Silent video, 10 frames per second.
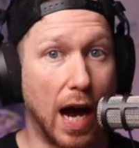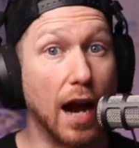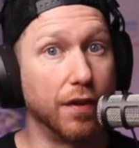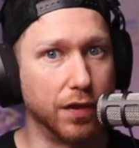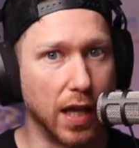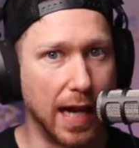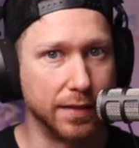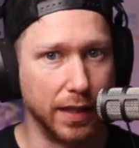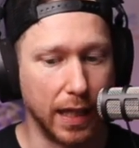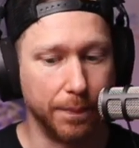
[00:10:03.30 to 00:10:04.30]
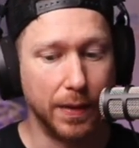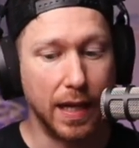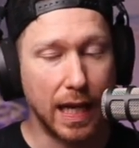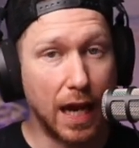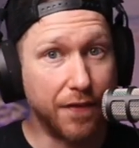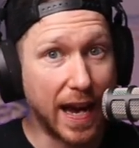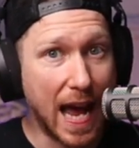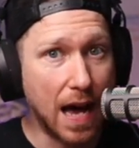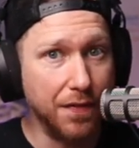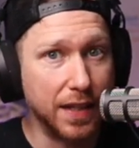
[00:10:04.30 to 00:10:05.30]
higher velocity. If I
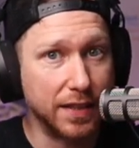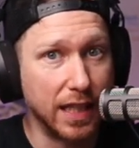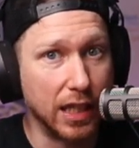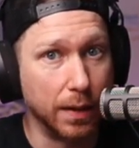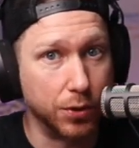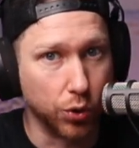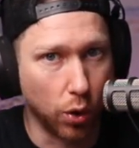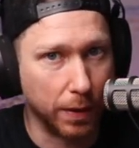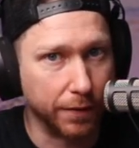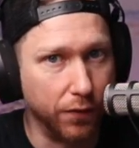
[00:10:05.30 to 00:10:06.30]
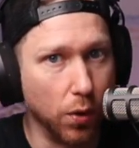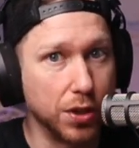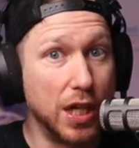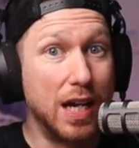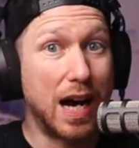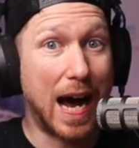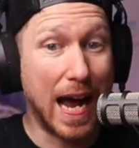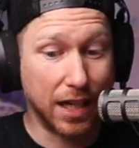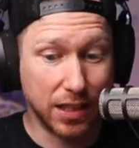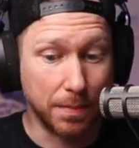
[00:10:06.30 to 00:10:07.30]
have this thing absorbing force, I
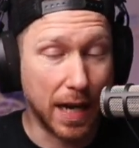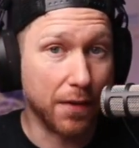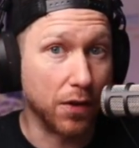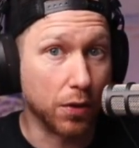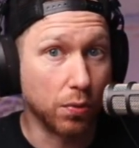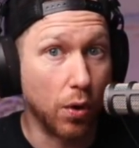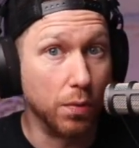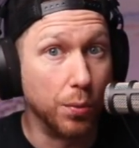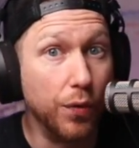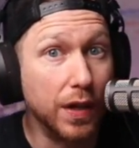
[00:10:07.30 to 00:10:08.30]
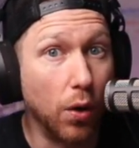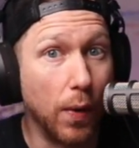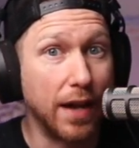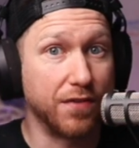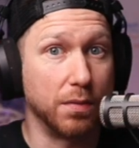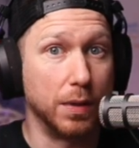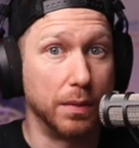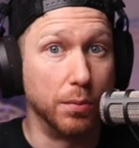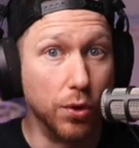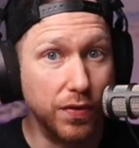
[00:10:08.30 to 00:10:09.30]
actually might have the throne moving away from me,
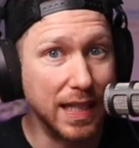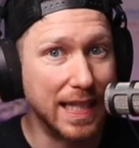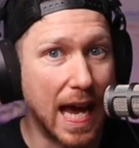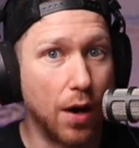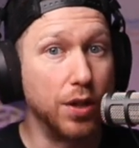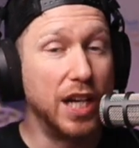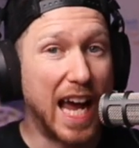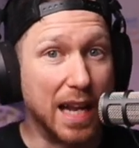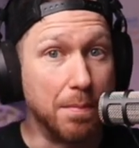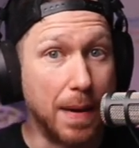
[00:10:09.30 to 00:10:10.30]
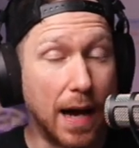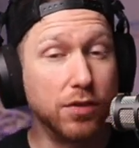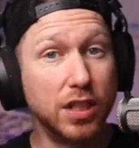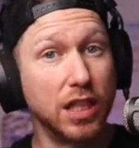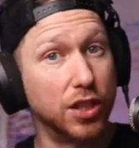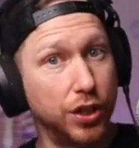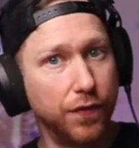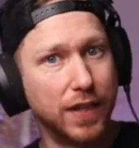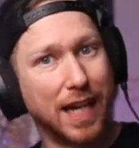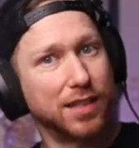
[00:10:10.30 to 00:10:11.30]
moving down and bouncing and
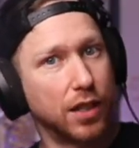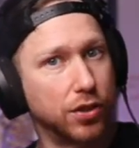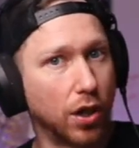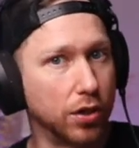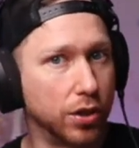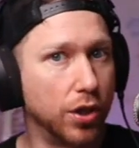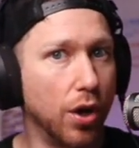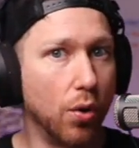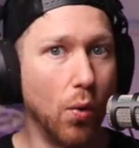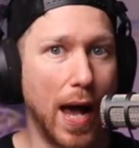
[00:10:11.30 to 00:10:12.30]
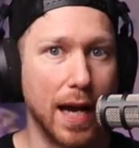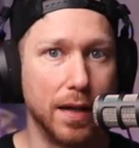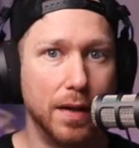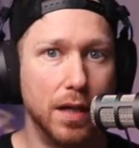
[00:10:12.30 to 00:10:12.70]
shifting as I start to go away.